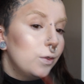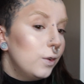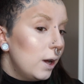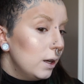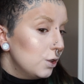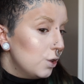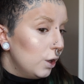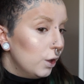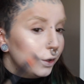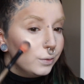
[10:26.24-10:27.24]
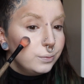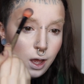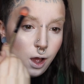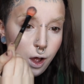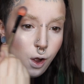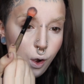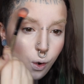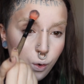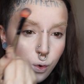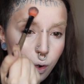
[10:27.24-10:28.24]
for extra glow. Her
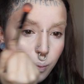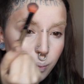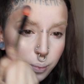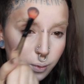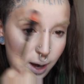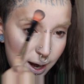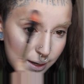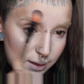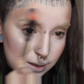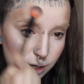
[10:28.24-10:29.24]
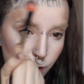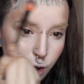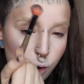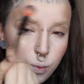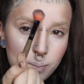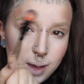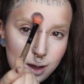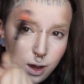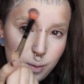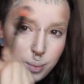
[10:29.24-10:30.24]
whole brand, her whole
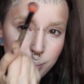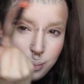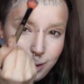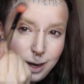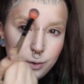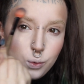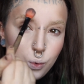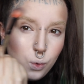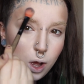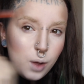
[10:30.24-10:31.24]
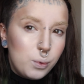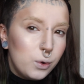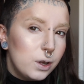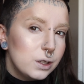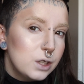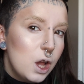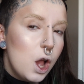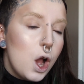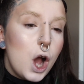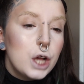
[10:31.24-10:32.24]
makeup brand, all her products
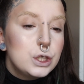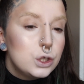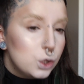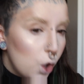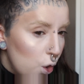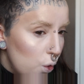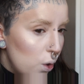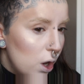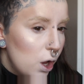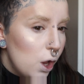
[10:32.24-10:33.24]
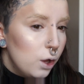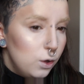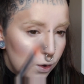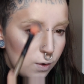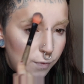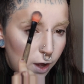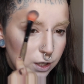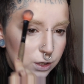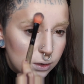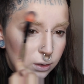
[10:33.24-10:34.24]
are so
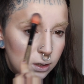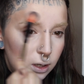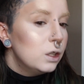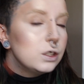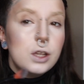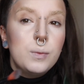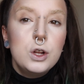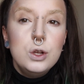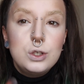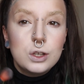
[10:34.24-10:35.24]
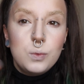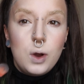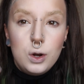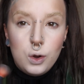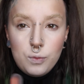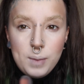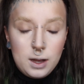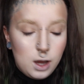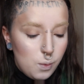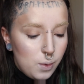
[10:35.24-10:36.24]
universal. Someone who doesn't wear a lot of
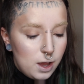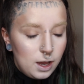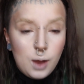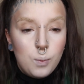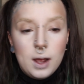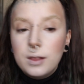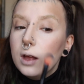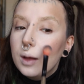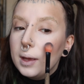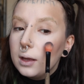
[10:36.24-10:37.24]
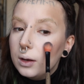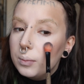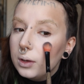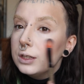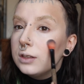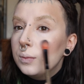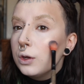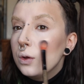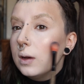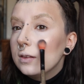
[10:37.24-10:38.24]
makeup can wear her makeup. Someone
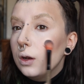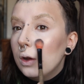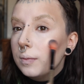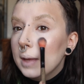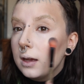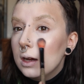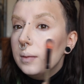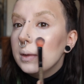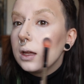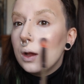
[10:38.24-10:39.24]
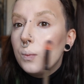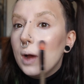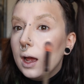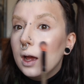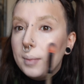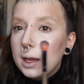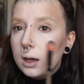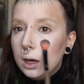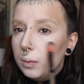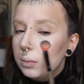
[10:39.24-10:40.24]
who wears a lot of makeup can wear her
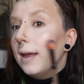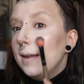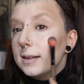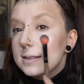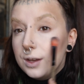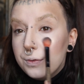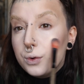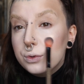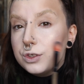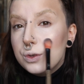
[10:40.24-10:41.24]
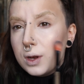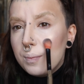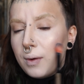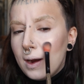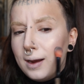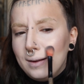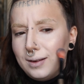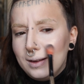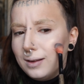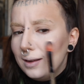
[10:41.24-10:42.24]
makeup. And that's difficult to do in a
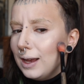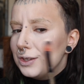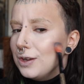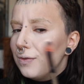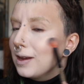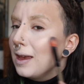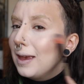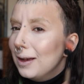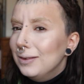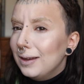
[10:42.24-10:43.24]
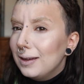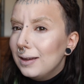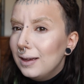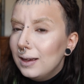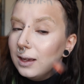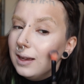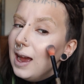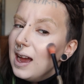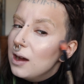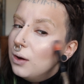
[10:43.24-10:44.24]
brand. And she fucking killed it.
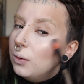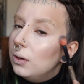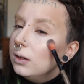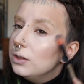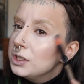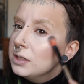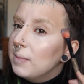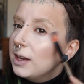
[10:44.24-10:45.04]
How? She's